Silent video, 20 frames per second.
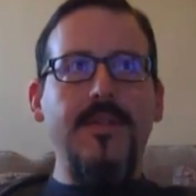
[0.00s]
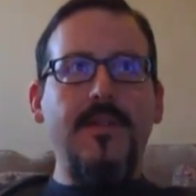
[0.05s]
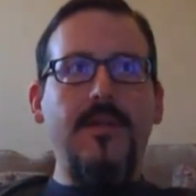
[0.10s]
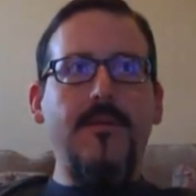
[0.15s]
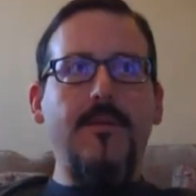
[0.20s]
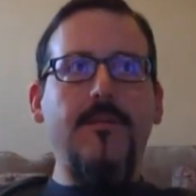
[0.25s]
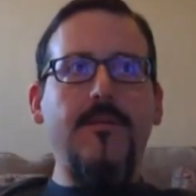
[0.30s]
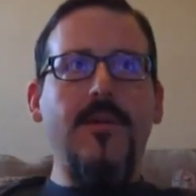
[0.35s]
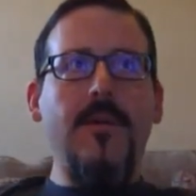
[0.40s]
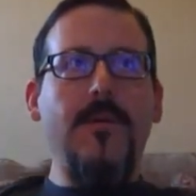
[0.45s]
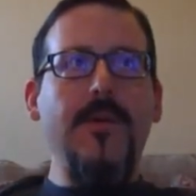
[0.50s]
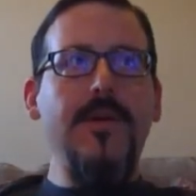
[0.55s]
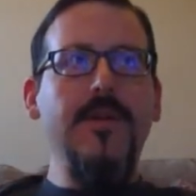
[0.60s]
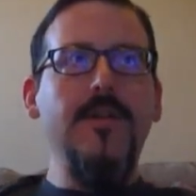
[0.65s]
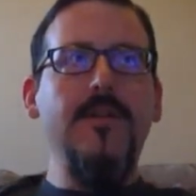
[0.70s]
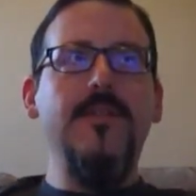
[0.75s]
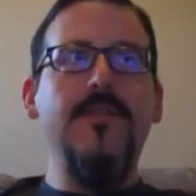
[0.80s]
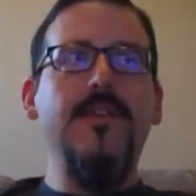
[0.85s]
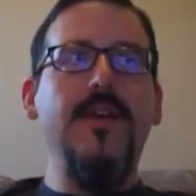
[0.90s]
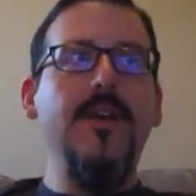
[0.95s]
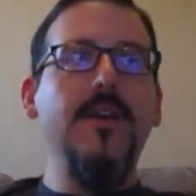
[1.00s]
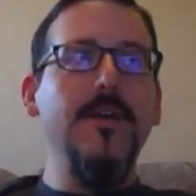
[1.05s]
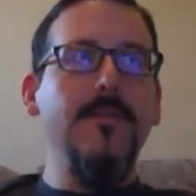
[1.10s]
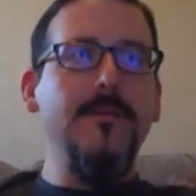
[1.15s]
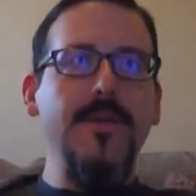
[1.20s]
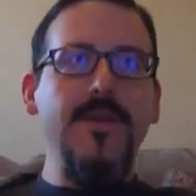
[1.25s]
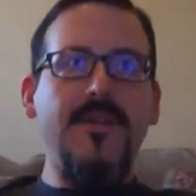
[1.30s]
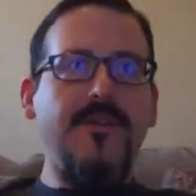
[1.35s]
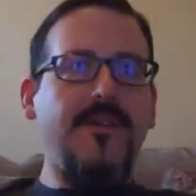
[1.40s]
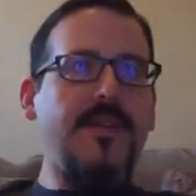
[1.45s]
Going to therapy
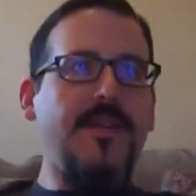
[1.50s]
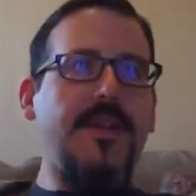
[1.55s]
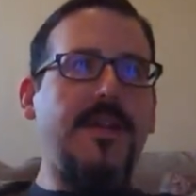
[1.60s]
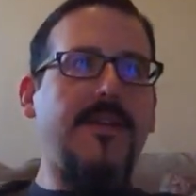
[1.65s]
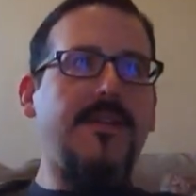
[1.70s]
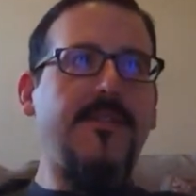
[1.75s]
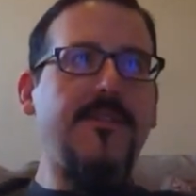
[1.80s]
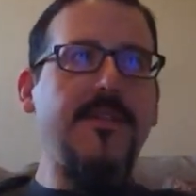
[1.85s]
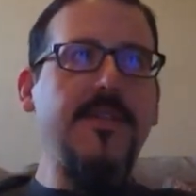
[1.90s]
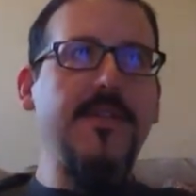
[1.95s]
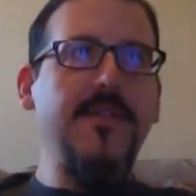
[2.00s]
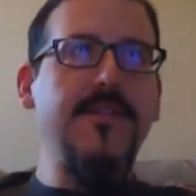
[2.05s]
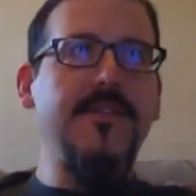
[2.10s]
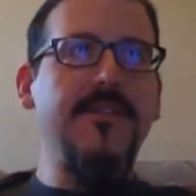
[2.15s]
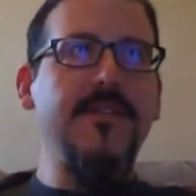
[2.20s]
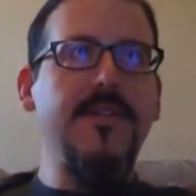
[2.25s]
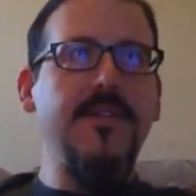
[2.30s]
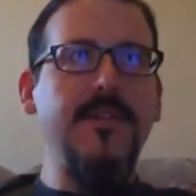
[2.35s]
is an extension.